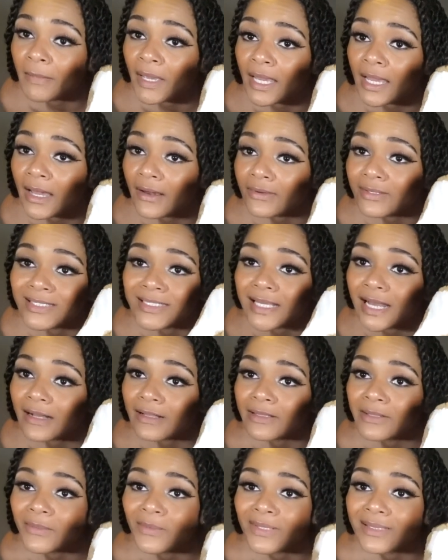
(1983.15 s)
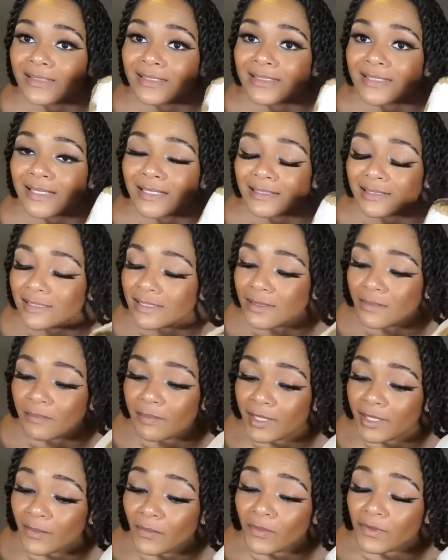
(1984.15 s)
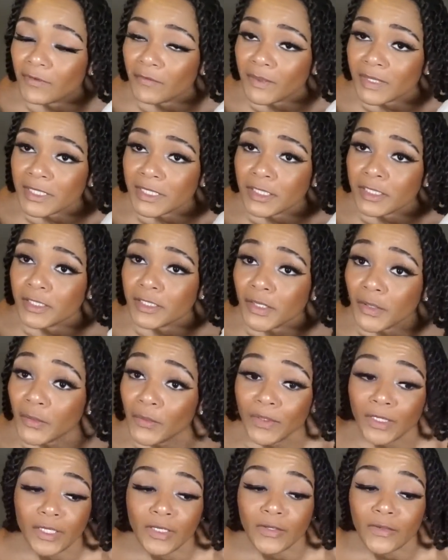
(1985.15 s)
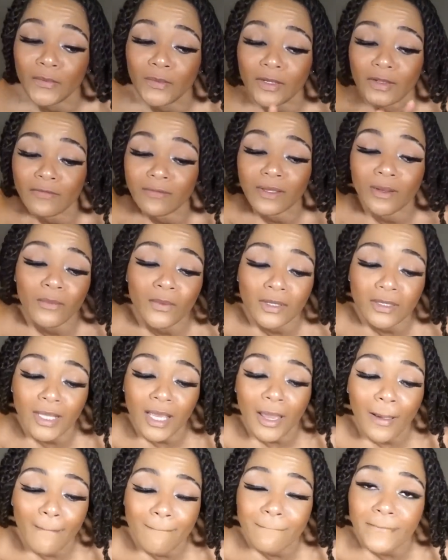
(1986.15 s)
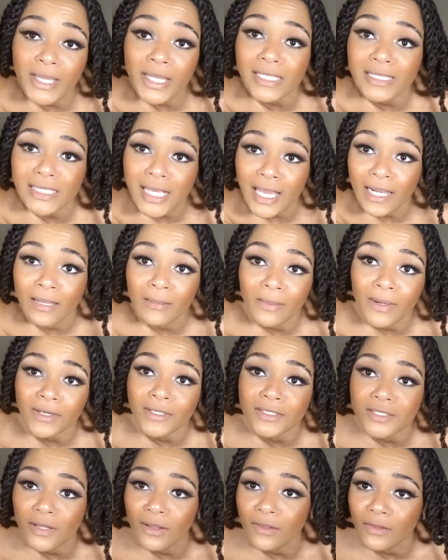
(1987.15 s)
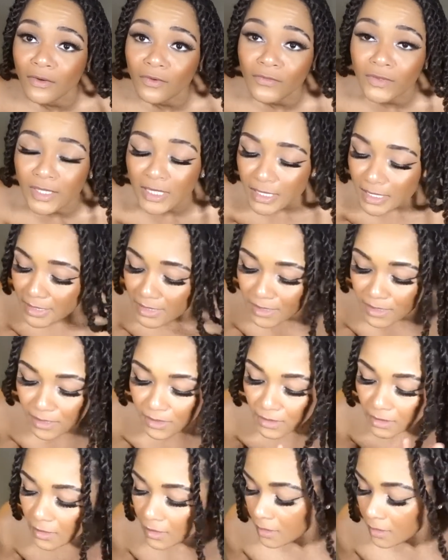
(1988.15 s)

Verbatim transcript: make out exactly what this is, but it would have been so cute if there were like big teddy bears all over this.